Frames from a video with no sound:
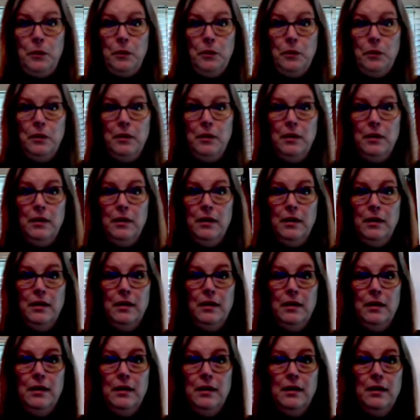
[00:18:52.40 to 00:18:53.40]

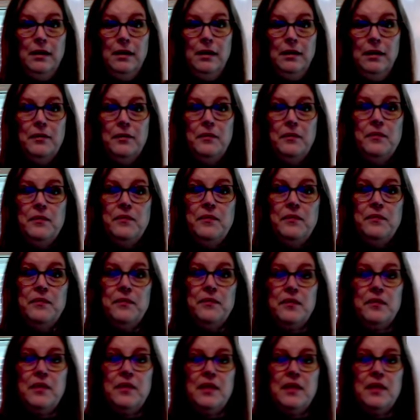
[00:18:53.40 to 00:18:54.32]
(silence)